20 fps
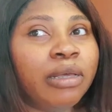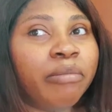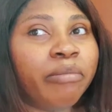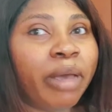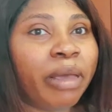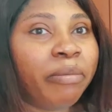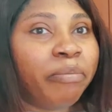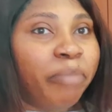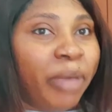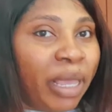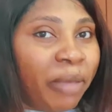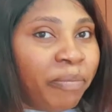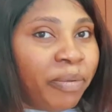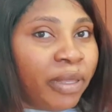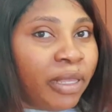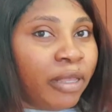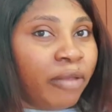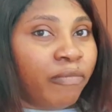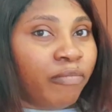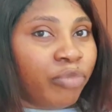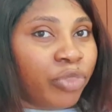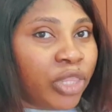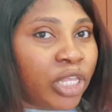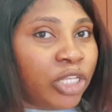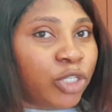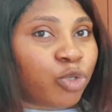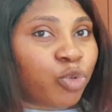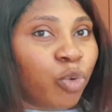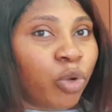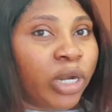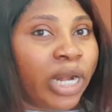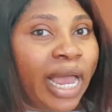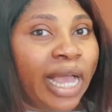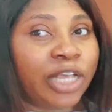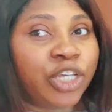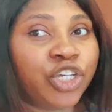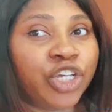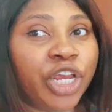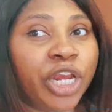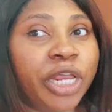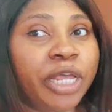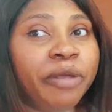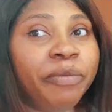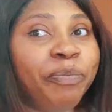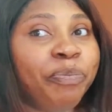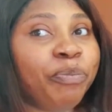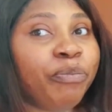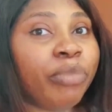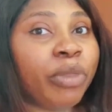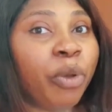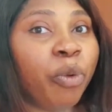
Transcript: baby, this one actually